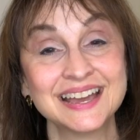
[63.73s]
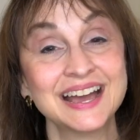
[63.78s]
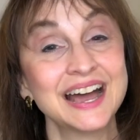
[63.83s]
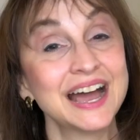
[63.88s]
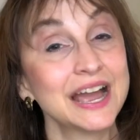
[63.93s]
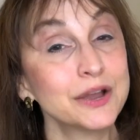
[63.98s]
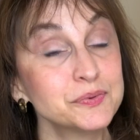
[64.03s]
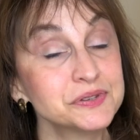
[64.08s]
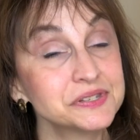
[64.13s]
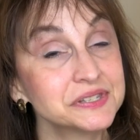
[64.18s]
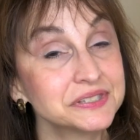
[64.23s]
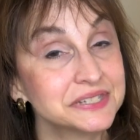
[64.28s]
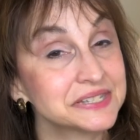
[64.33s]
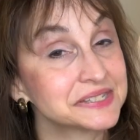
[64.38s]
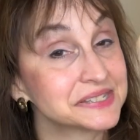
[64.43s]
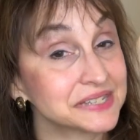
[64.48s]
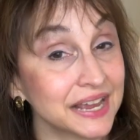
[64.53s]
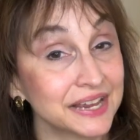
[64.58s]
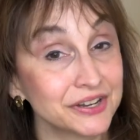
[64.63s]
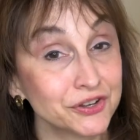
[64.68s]
I a
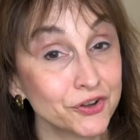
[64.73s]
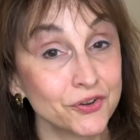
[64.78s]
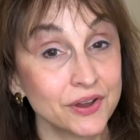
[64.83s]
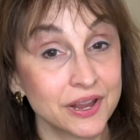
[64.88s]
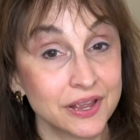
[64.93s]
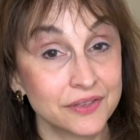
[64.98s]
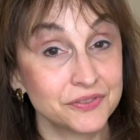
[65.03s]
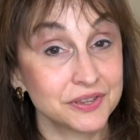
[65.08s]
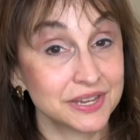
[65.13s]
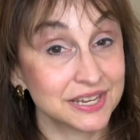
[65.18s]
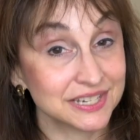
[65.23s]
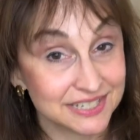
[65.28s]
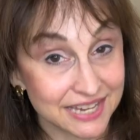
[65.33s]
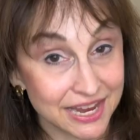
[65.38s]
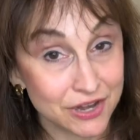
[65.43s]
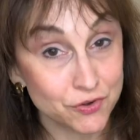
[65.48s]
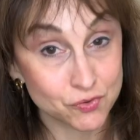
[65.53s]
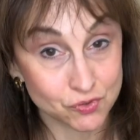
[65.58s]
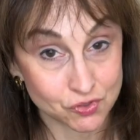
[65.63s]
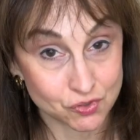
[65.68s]
designer at the
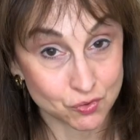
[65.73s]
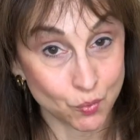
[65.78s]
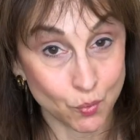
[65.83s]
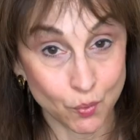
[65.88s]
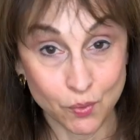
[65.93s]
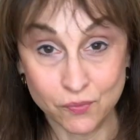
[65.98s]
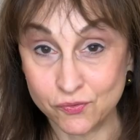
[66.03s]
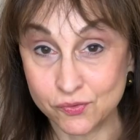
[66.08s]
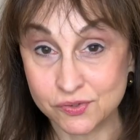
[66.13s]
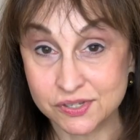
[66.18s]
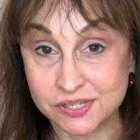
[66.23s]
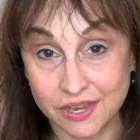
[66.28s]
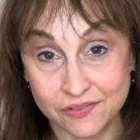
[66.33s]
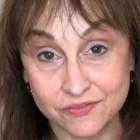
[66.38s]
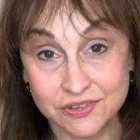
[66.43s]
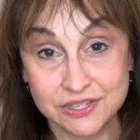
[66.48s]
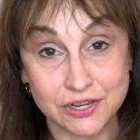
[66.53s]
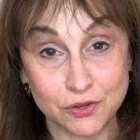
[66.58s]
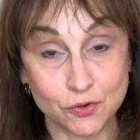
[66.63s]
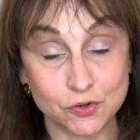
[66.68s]
Container Store for 7
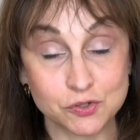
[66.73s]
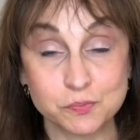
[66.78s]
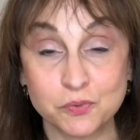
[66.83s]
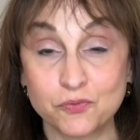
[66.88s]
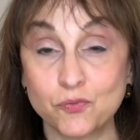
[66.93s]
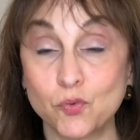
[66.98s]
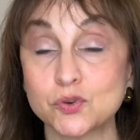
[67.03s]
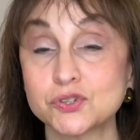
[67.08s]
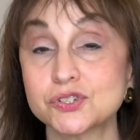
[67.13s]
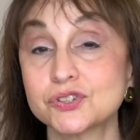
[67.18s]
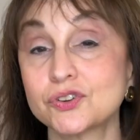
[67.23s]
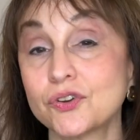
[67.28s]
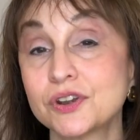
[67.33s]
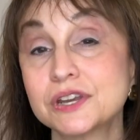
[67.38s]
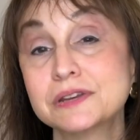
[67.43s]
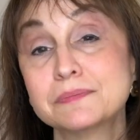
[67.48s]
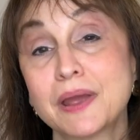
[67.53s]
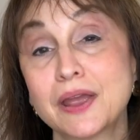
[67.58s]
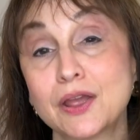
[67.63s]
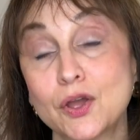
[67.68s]
years before starting
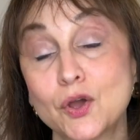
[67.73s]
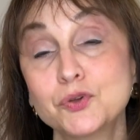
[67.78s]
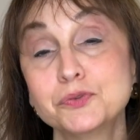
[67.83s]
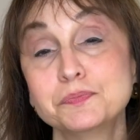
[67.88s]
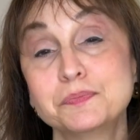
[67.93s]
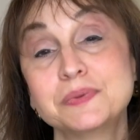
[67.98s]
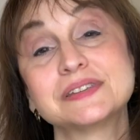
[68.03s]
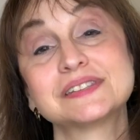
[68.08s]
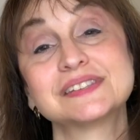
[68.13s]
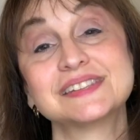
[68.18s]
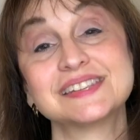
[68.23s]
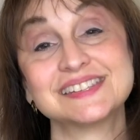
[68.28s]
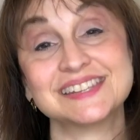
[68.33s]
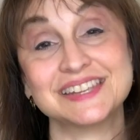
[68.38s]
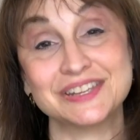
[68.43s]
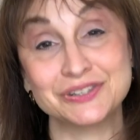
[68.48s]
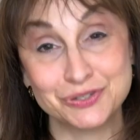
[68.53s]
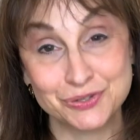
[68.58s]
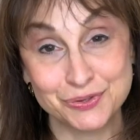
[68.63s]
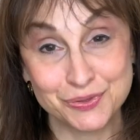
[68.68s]
my own business in
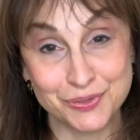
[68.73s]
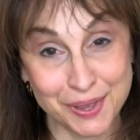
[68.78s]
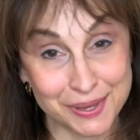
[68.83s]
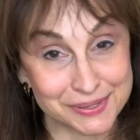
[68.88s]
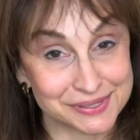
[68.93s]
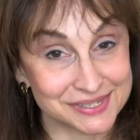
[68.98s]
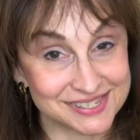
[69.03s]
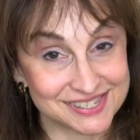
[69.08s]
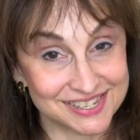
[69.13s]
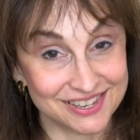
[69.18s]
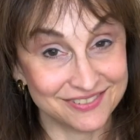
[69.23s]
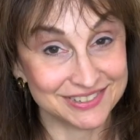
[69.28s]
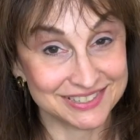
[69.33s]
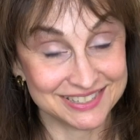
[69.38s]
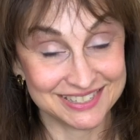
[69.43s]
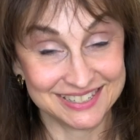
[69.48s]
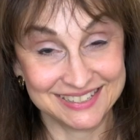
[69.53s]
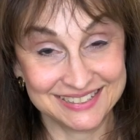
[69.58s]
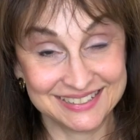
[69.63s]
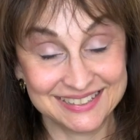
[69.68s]

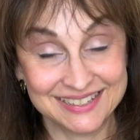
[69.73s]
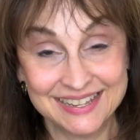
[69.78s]
2017.